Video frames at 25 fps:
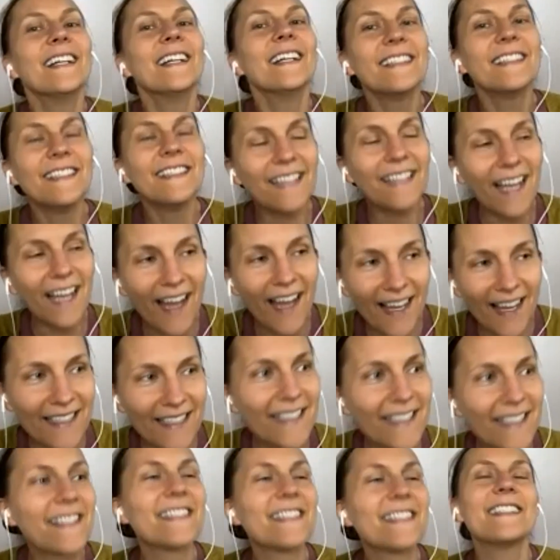Yes.
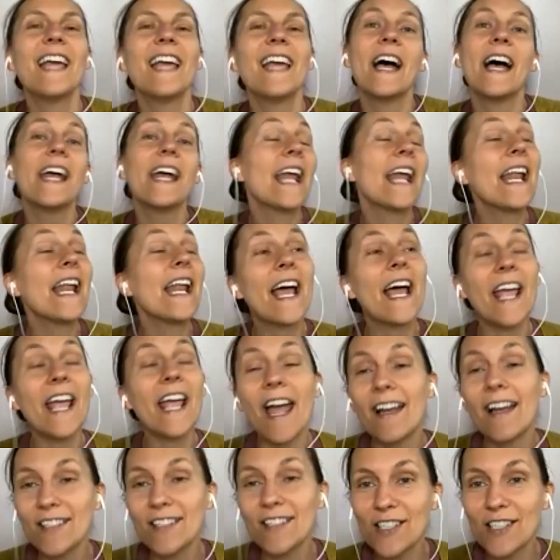Yeah. And I
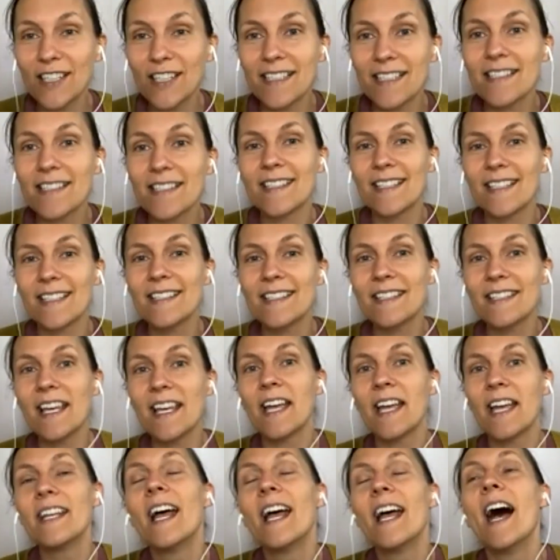actually, since
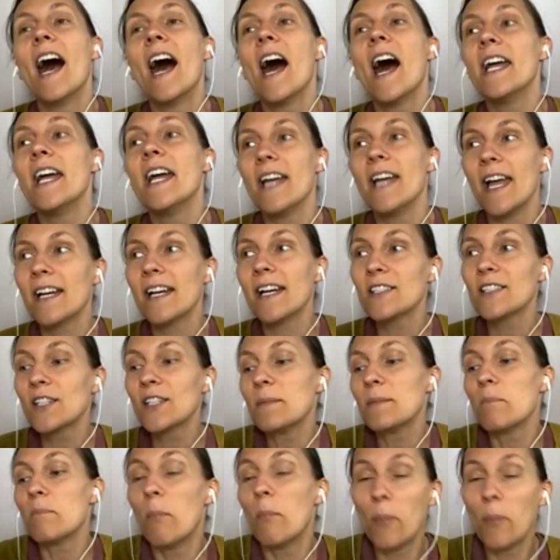then, I
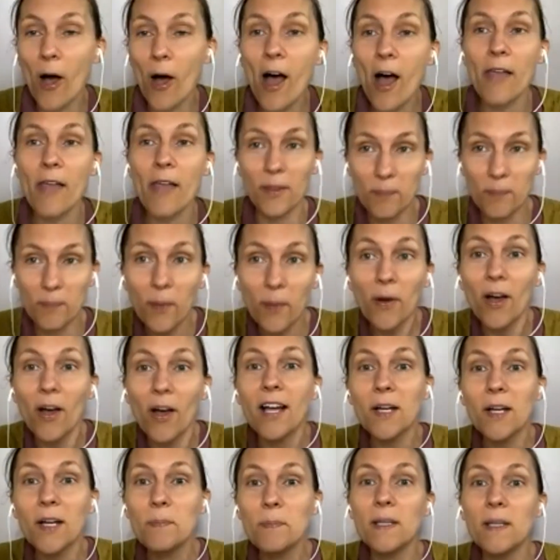actually bought the book
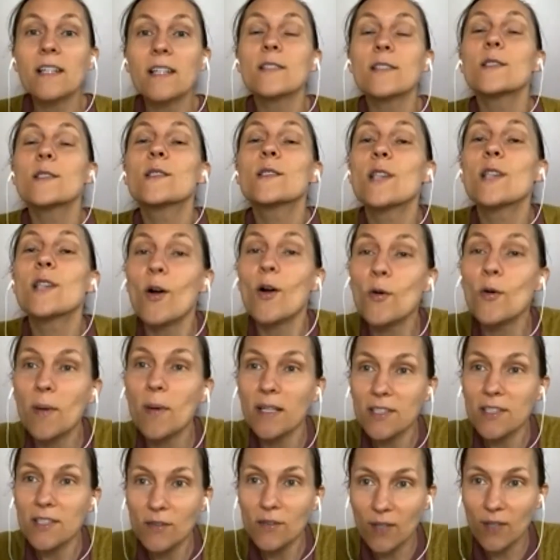because so
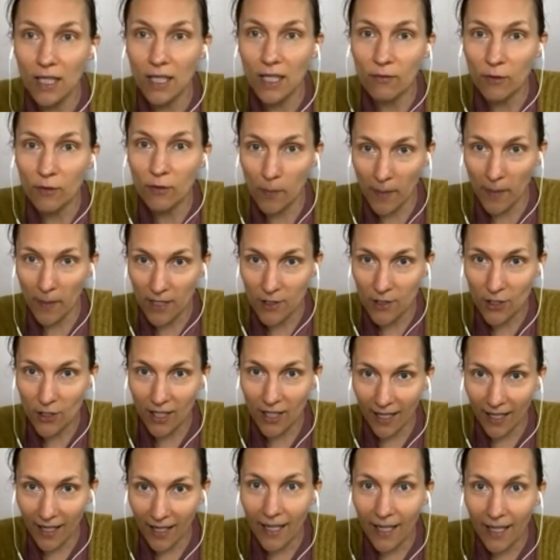much of the information
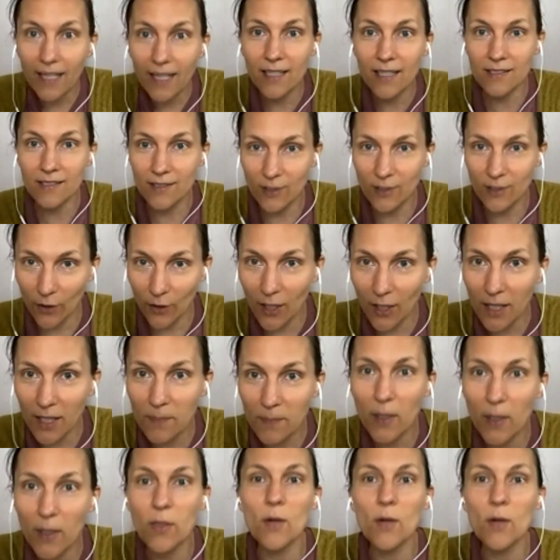in it is good, but